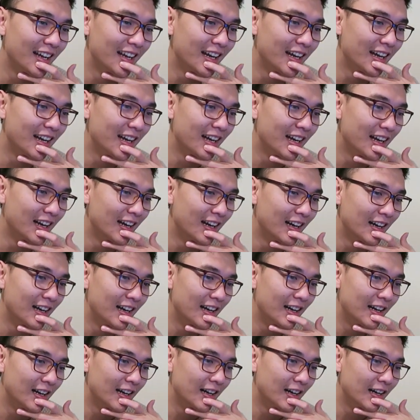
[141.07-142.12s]

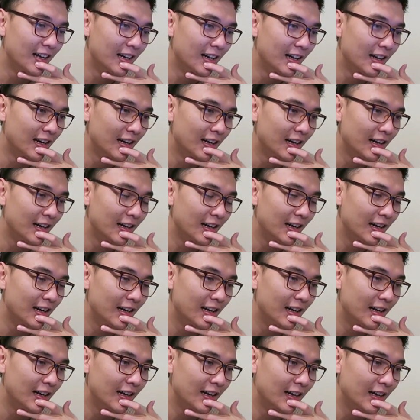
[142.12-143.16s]

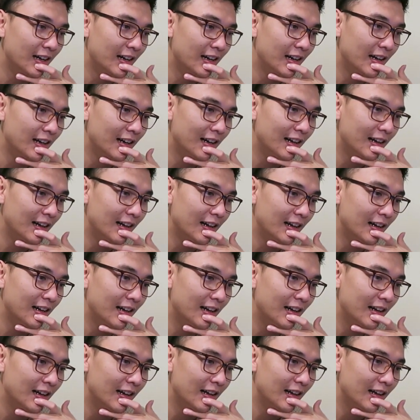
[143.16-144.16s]
Nothing is said.